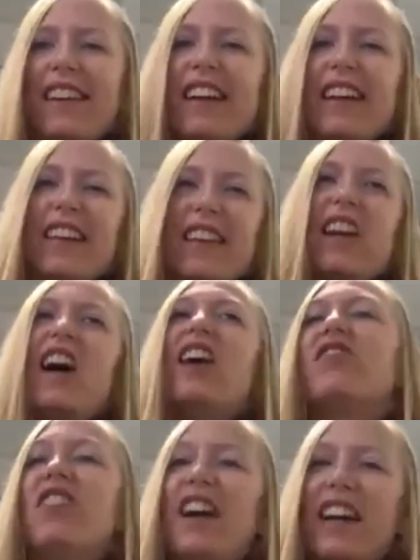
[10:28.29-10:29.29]
the
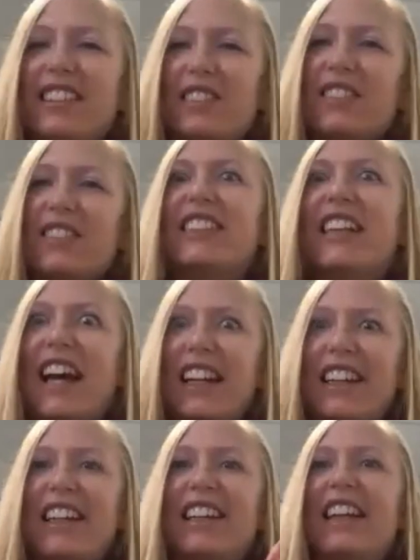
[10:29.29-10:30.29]
confines of
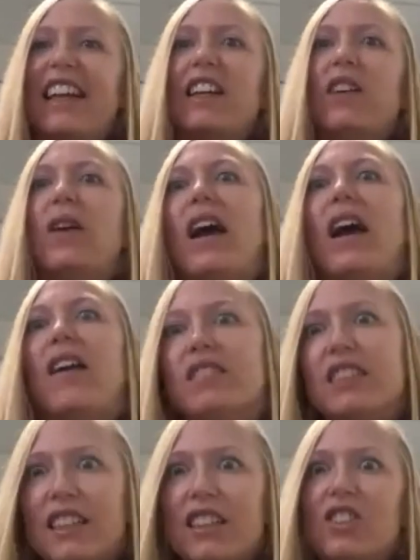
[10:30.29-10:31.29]
society and like you have to get
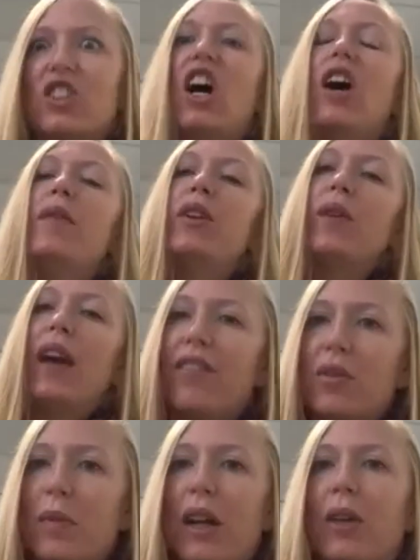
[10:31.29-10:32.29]
a job and you have to
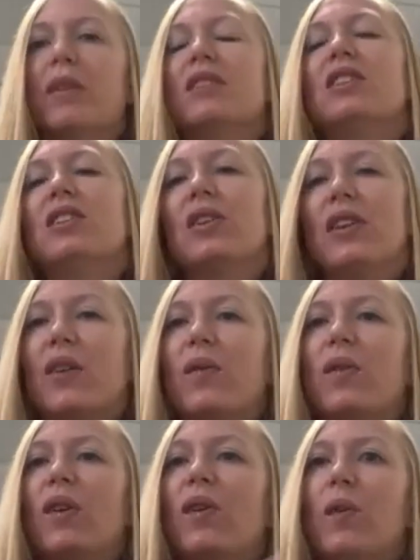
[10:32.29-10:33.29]
pay your bills you know like
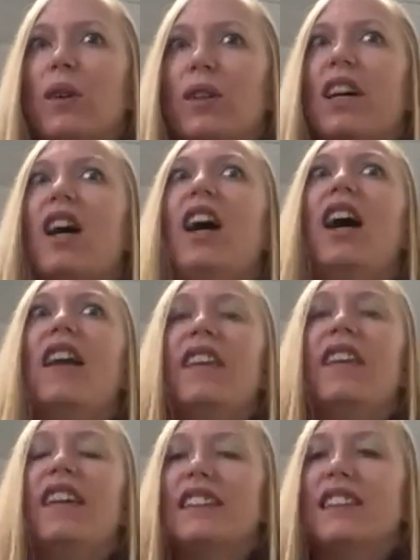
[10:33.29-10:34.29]
we're we're taught
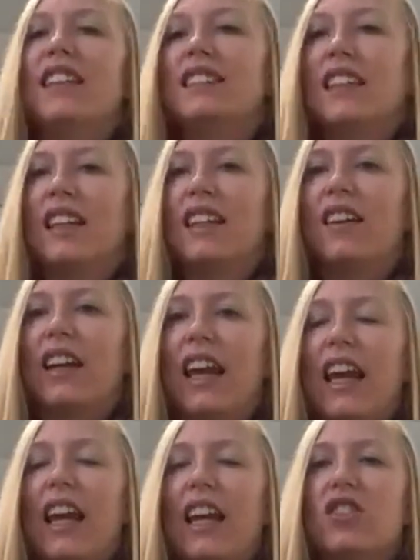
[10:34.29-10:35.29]
these things at a young
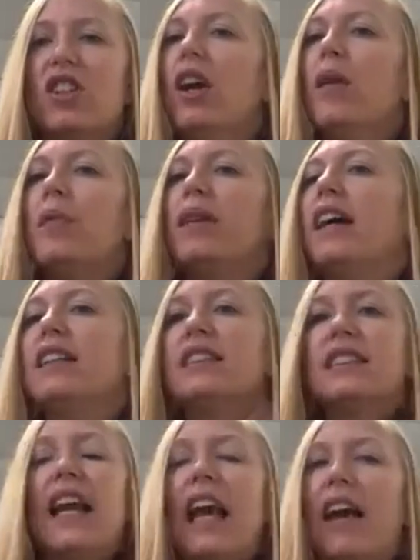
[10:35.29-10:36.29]
age but that doesn't
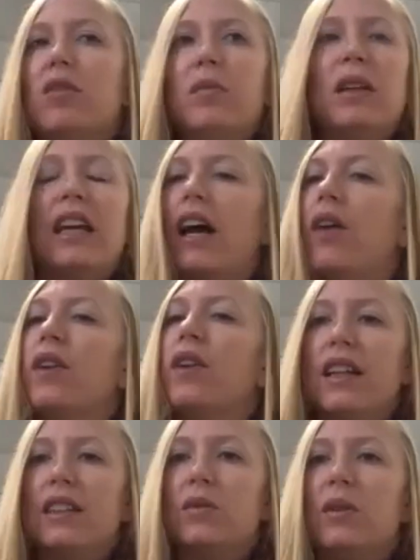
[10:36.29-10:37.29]
have to be how it
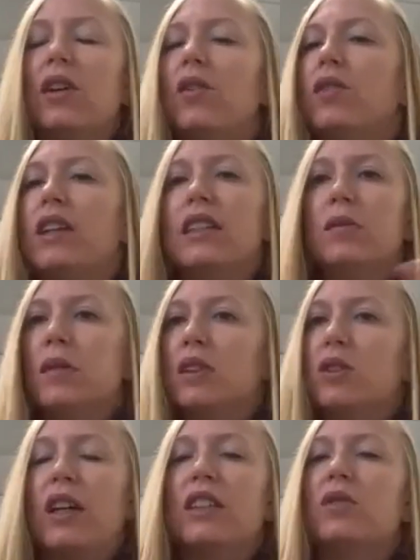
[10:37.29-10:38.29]
is we don't need to be
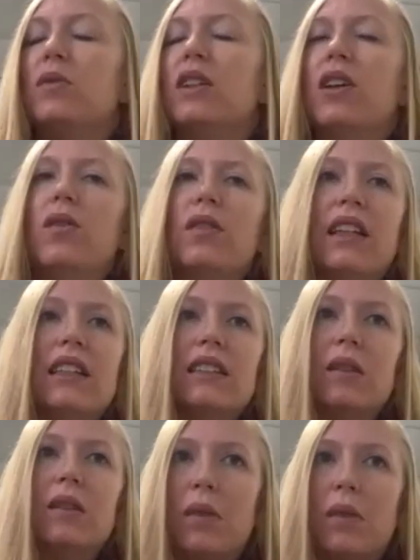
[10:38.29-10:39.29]
stressed we don't need to
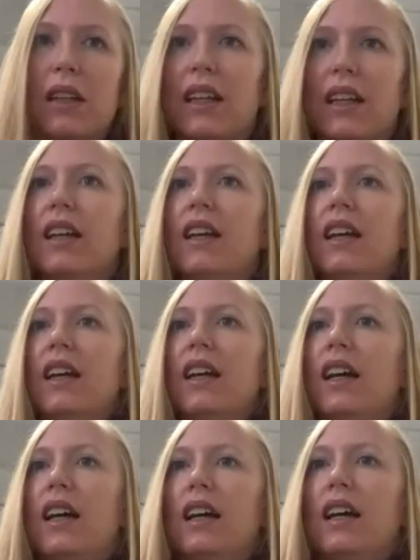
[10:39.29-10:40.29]
be
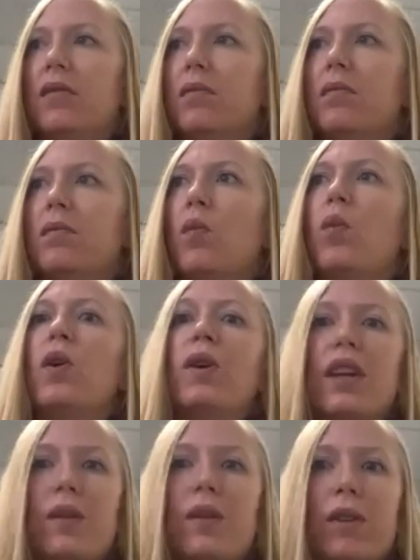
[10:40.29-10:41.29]
um, worried
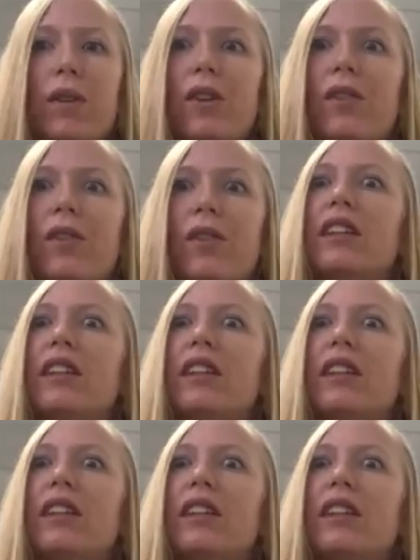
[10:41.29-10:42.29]
we don't need to feel
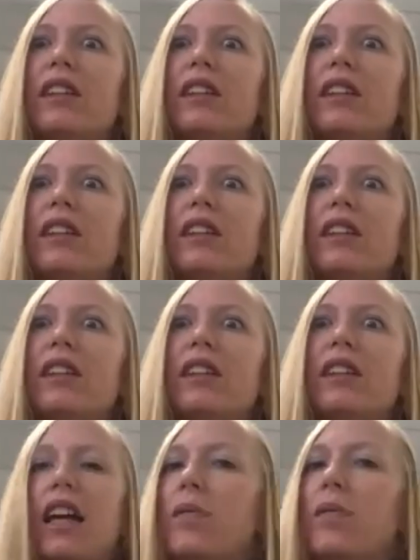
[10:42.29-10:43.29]
shame like
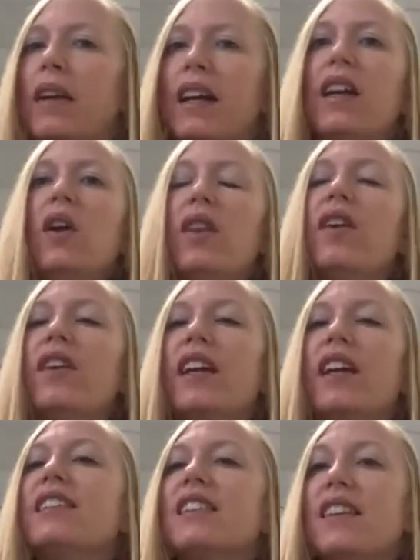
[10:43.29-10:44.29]
there is a
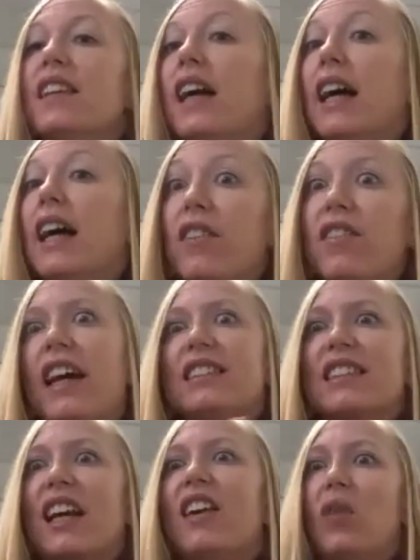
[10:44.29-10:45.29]
life that's kind of
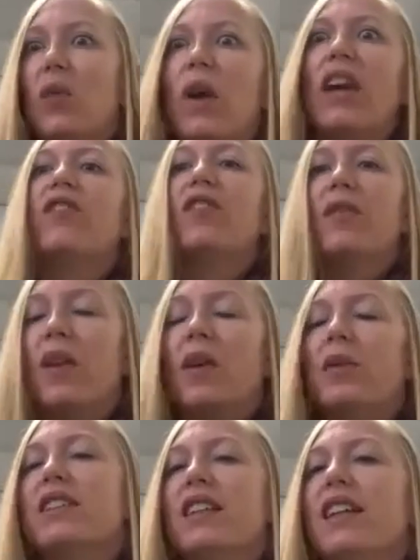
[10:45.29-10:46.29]
away from those
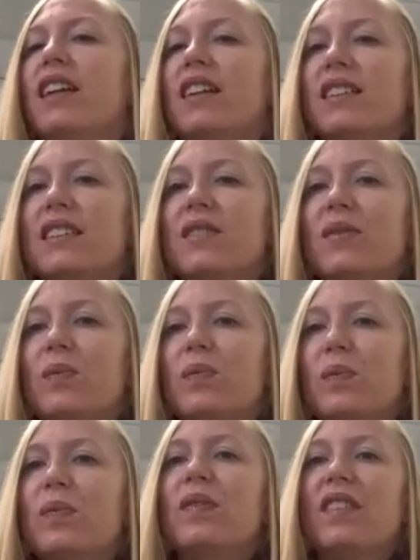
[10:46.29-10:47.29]
things
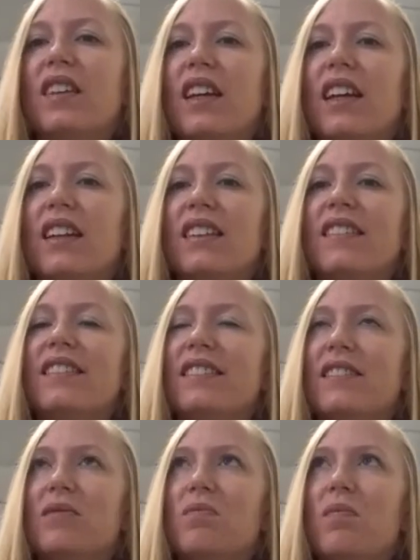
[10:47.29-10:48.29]
and
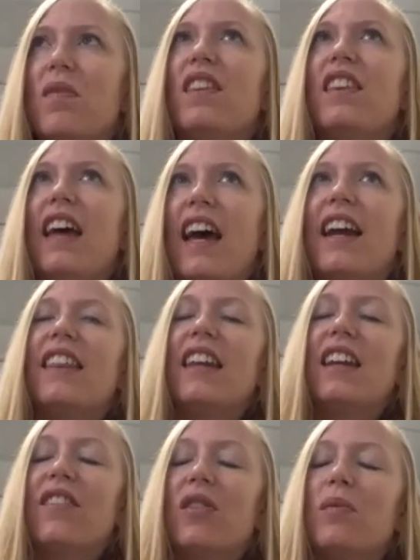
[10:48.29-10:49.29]
that i
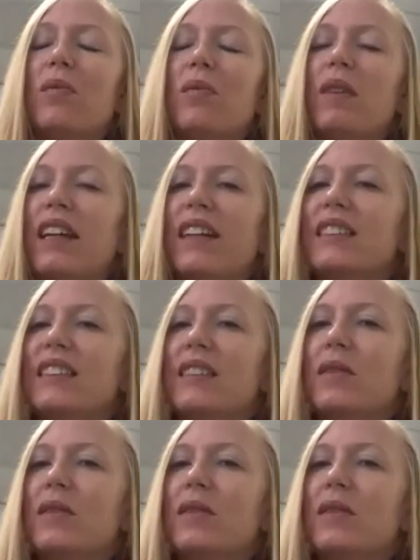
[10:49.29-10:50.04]
think for me has been the